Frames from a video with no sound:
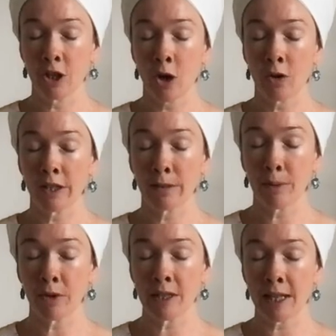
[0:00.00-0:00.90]

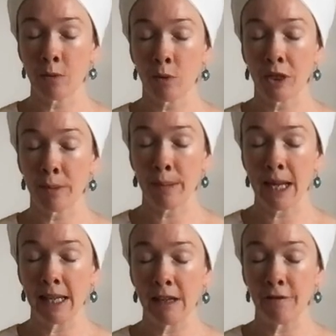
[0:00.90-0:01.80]
corresponding with the
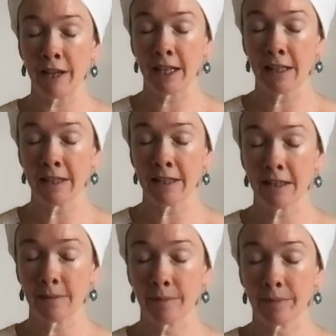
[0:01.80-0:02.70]
pinky fingers.